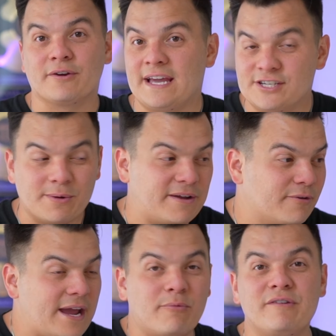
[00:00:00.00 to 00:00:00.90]
okay, Jeremy,
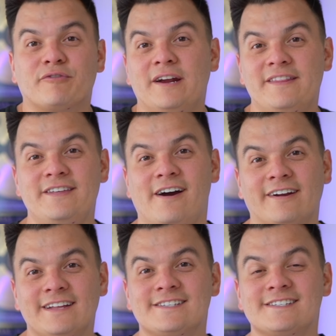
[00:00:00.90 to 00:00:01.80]
great, we've created the
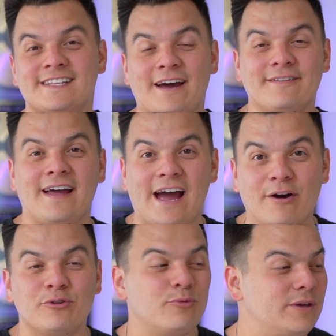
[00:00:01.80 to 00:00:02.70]
audiences. Now,
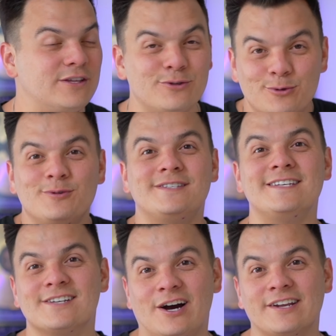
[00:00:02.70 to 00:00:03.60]
how do we use
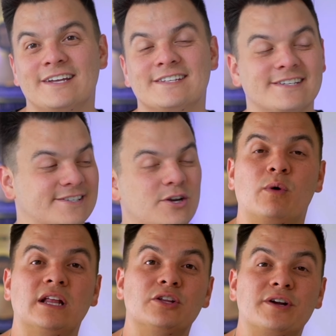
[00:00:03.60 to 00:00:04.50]
these audiences? So if you
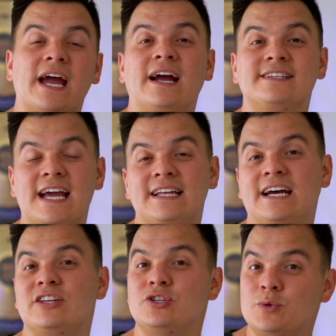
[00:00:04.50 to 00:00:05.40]
want to learn exactly
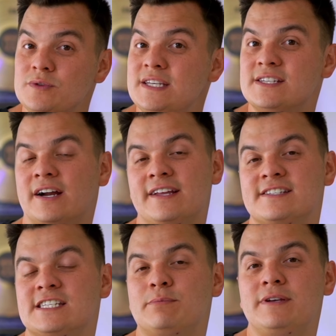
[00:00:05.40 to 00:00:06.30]
how to use these
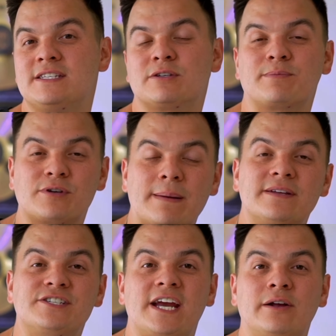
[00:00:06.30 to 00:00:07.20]
audiences, please subscribe to
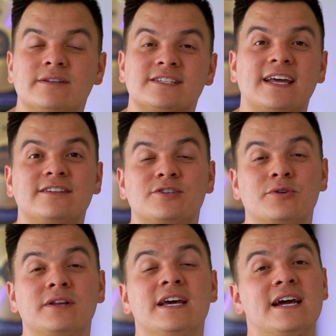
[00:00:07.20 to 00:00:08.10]
the channel and stay
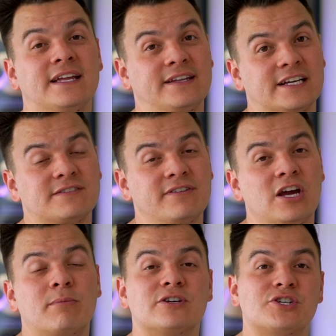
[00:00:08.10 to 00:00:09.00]
tuned. In the next
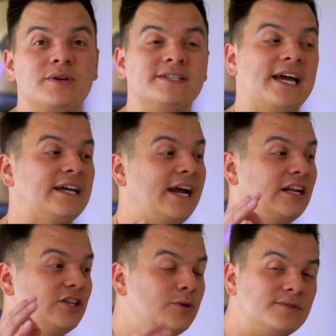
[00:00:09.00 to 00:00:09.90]
video, I'm going to show you exactly how
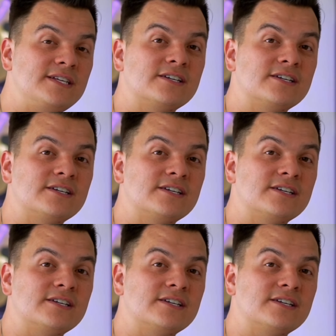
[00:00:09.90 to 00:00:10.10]
to use these